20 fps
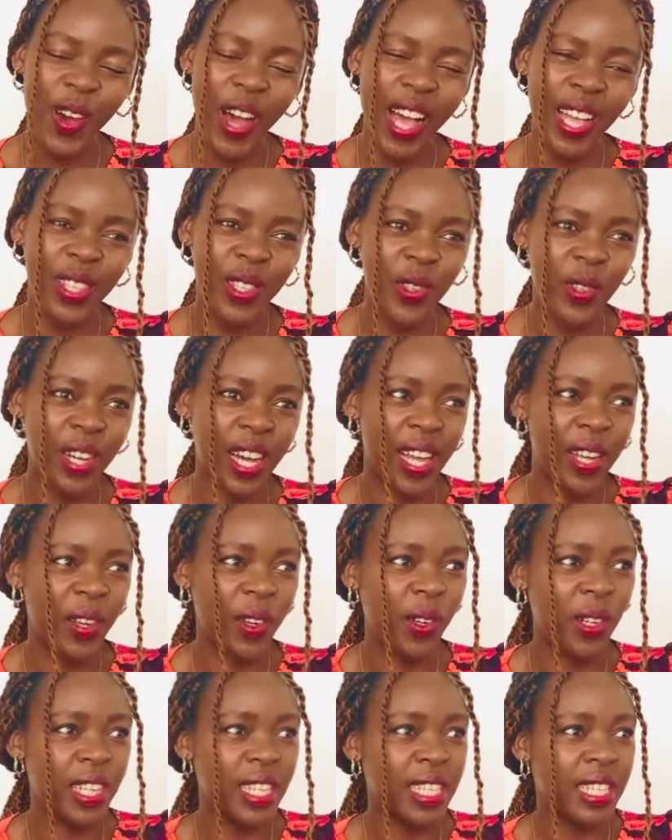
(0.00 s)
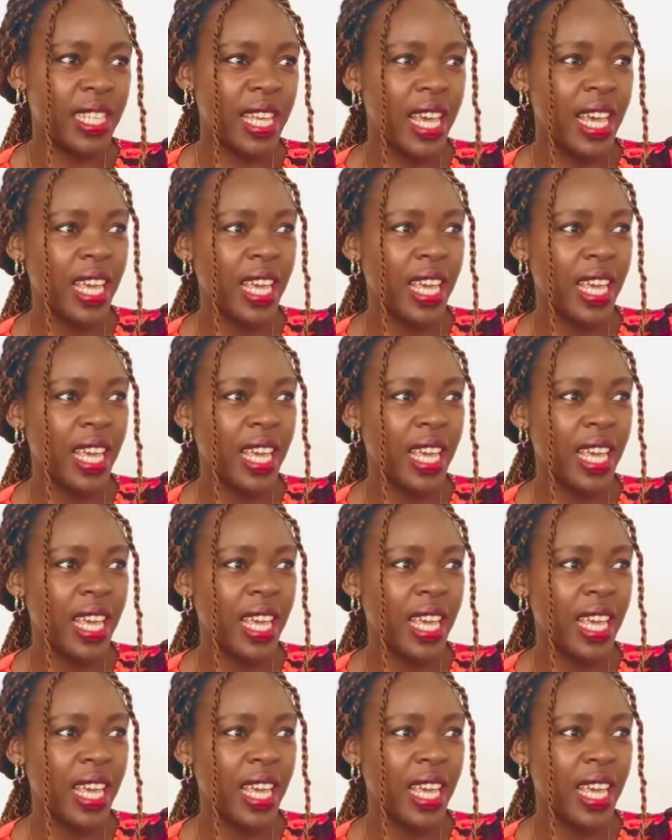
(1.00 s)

as you can notice,